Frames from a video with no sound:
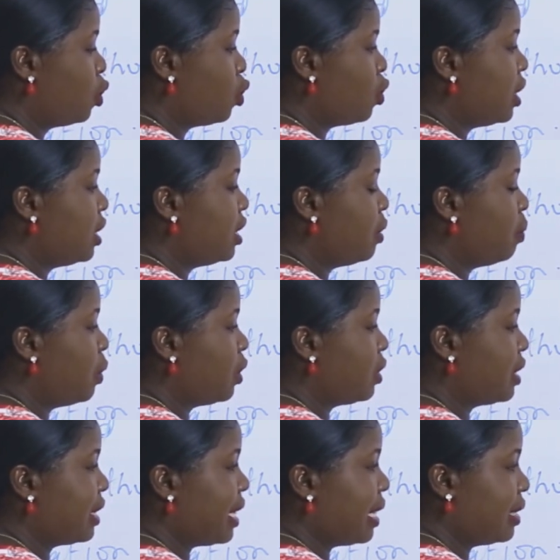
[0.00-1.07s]
20
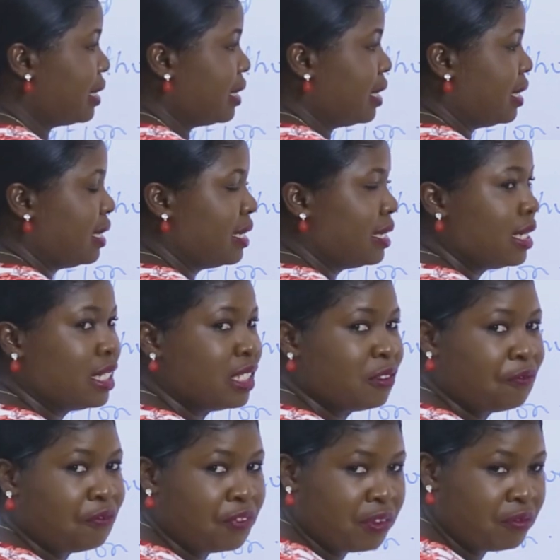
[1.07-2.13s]
plus 30
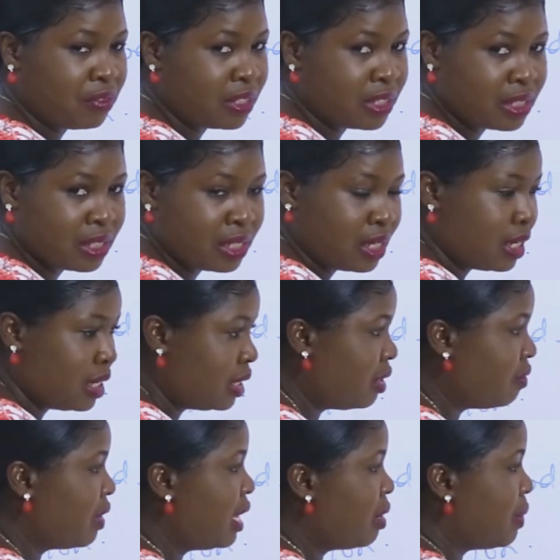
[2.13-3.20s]
is 50
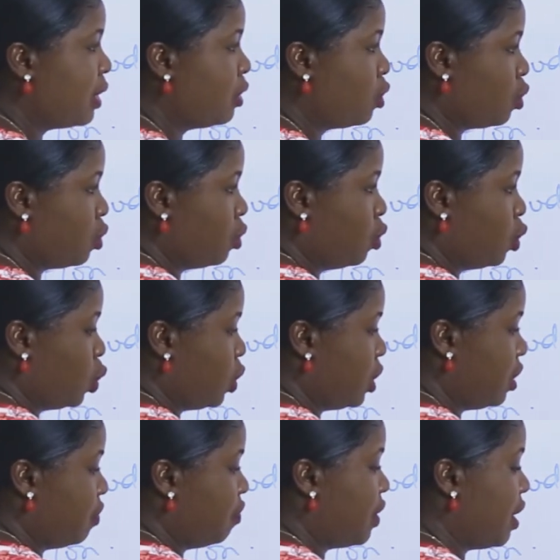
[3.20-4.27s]
divided by 2,
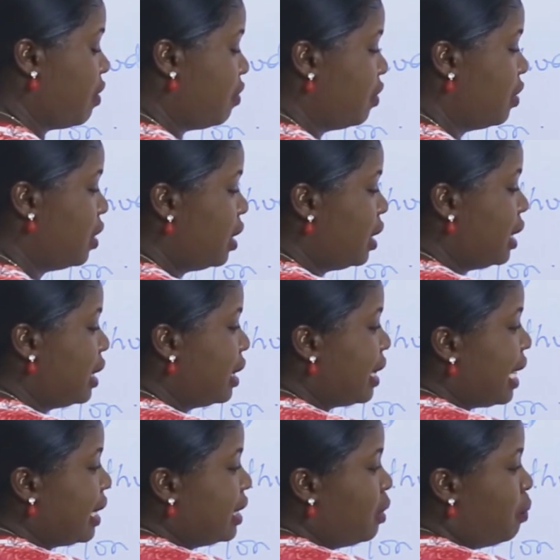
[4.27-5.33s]
25.
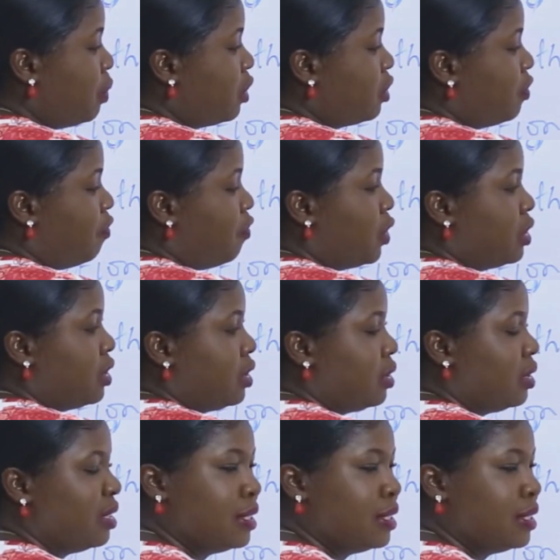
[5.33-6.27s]
30 plus 40,